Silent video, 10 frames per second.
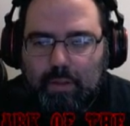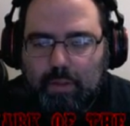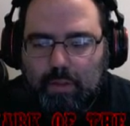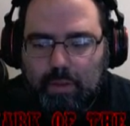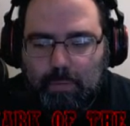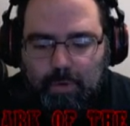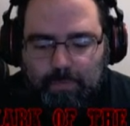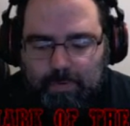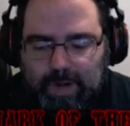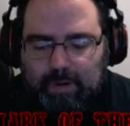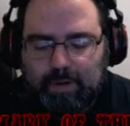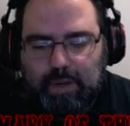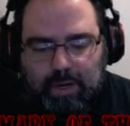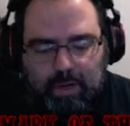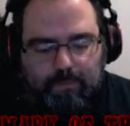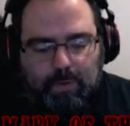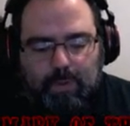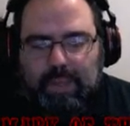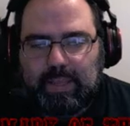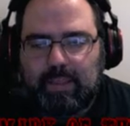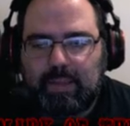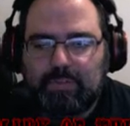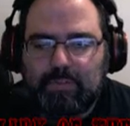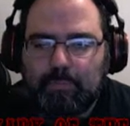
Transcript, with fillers: you're moving around in a view like this.